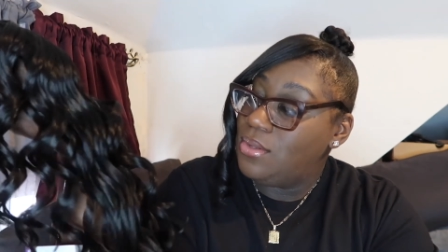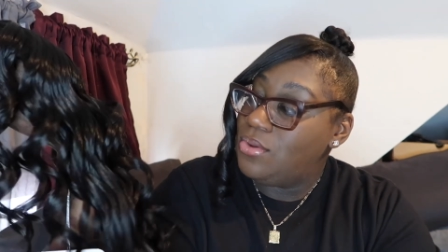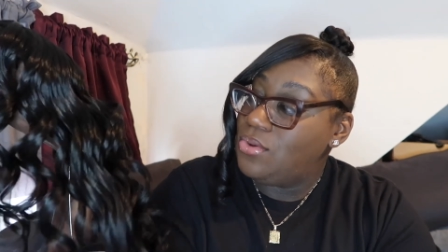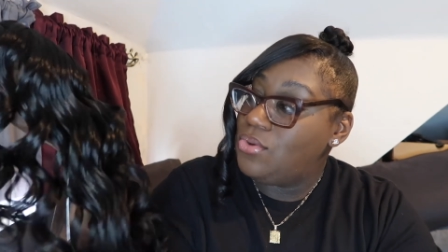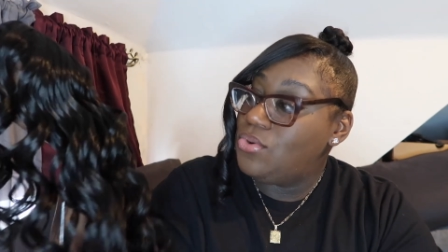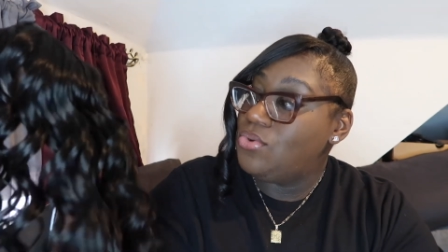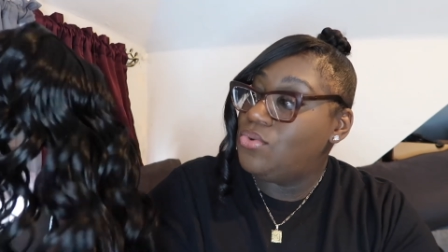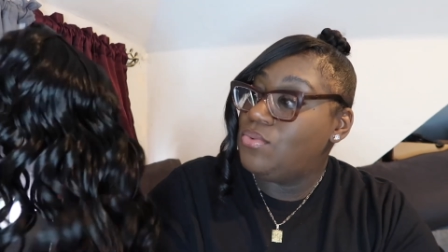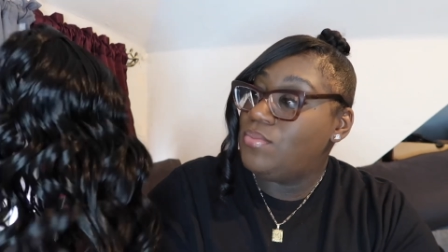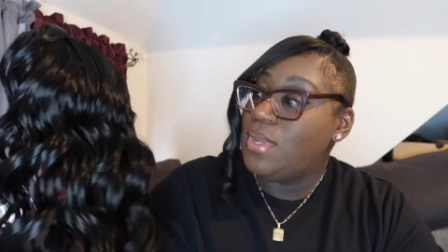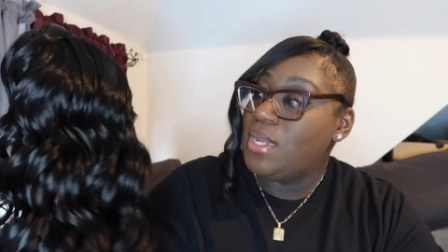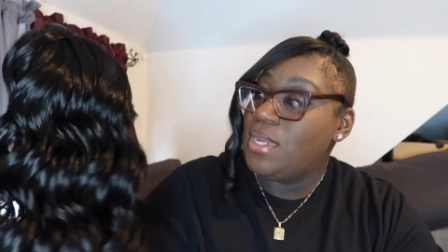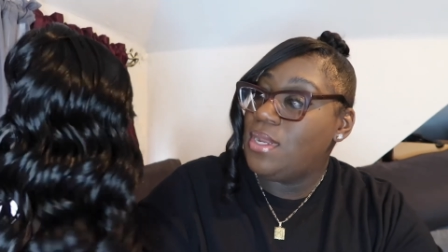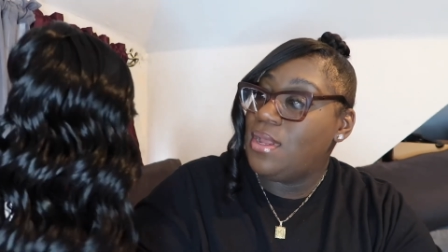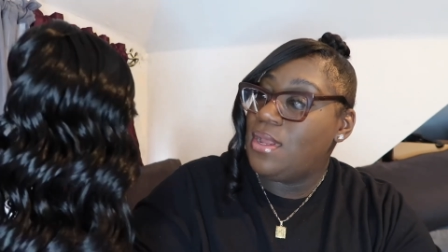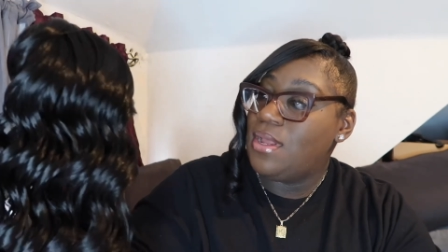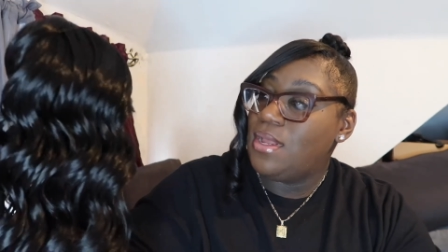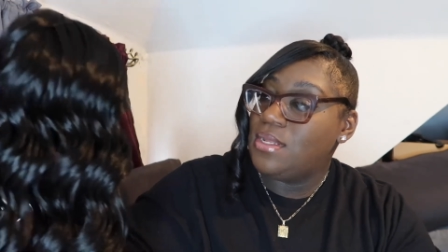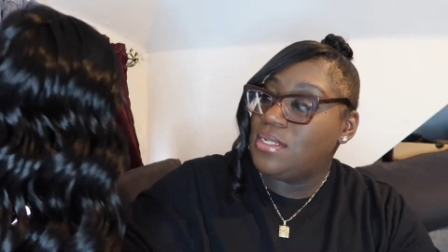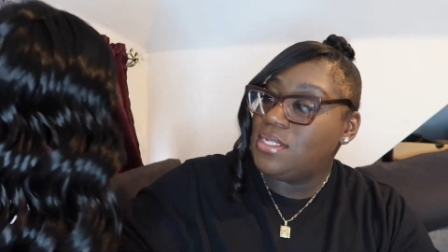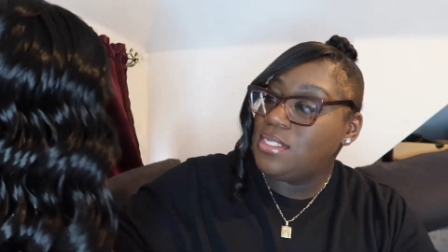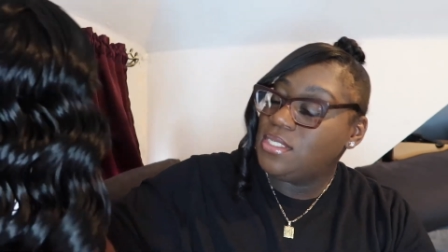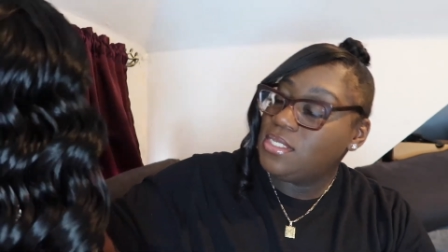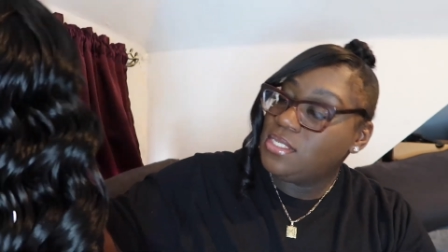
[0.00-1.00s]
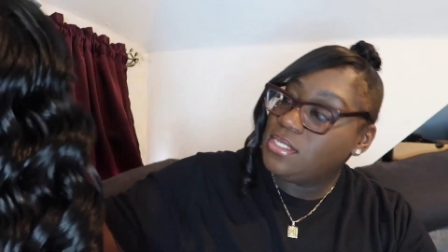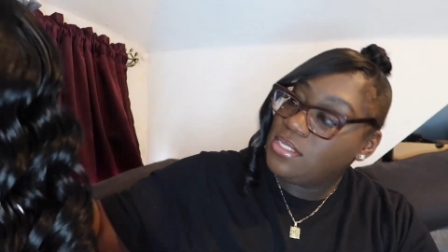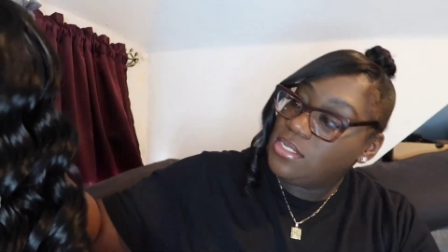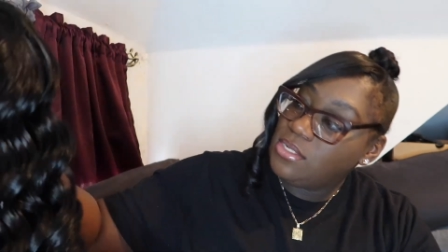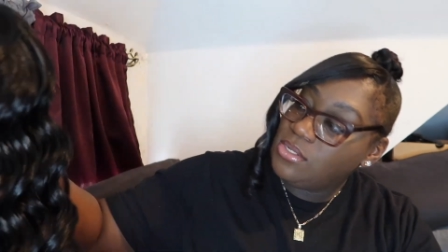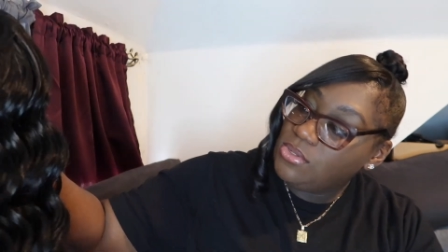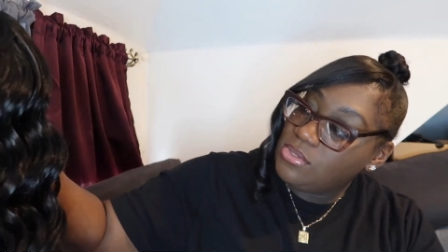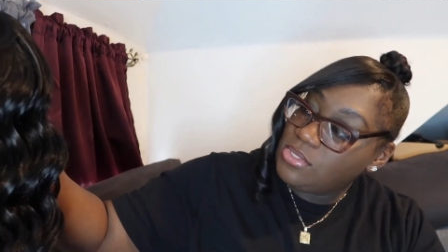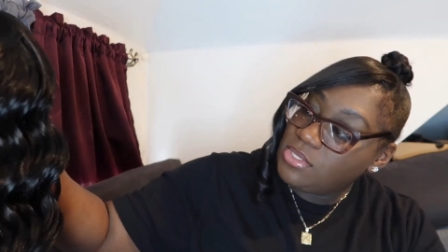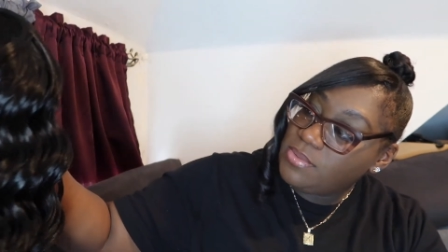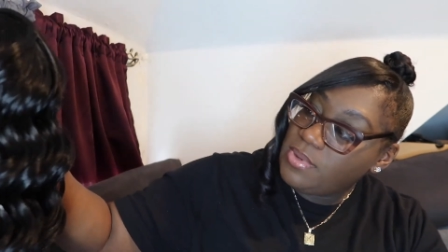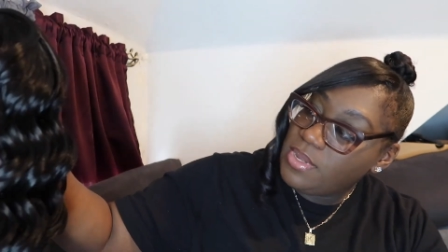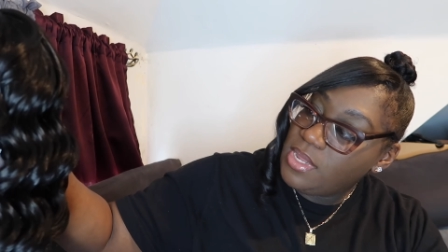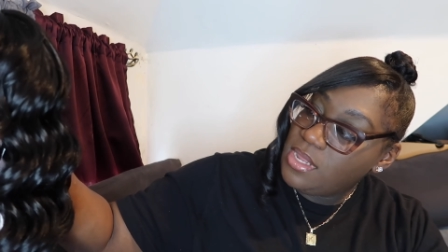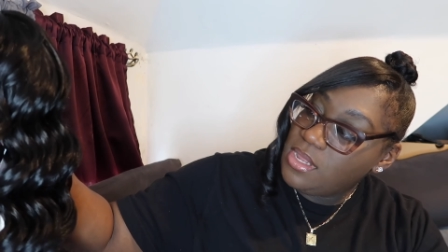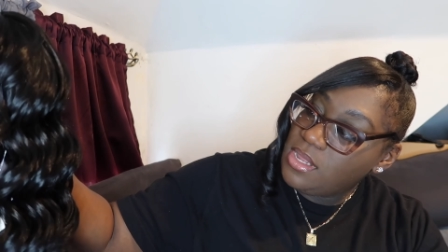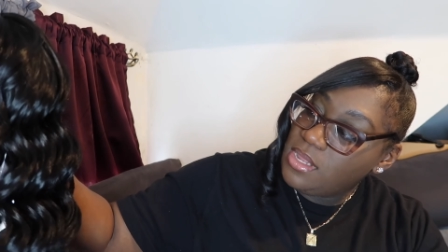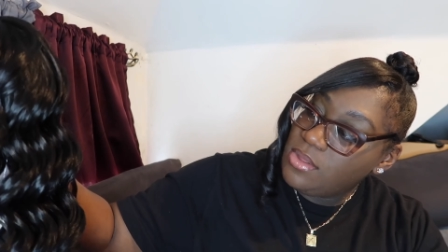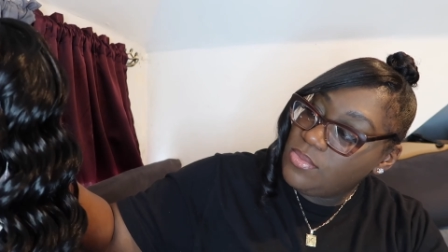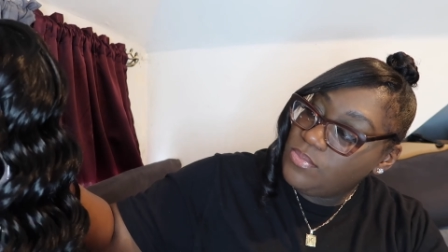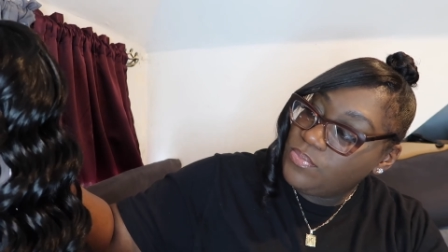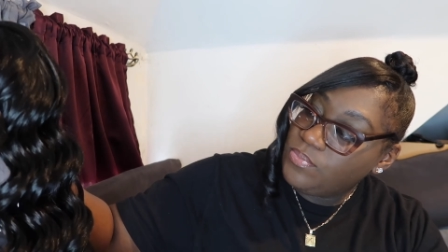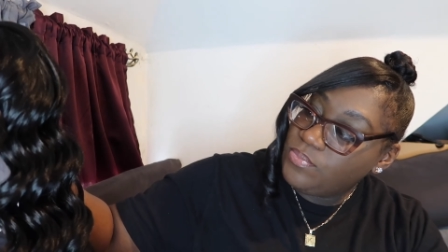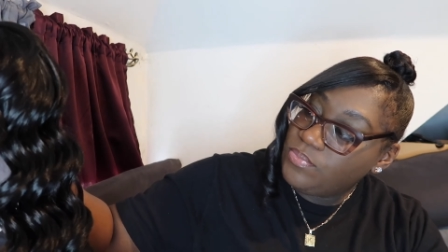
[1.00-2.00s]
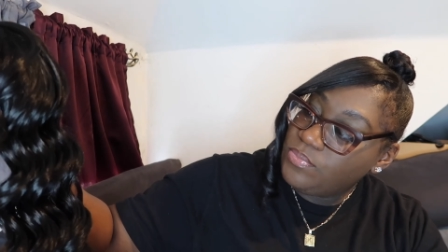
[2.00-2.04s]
Oh my god. This is a loose wave.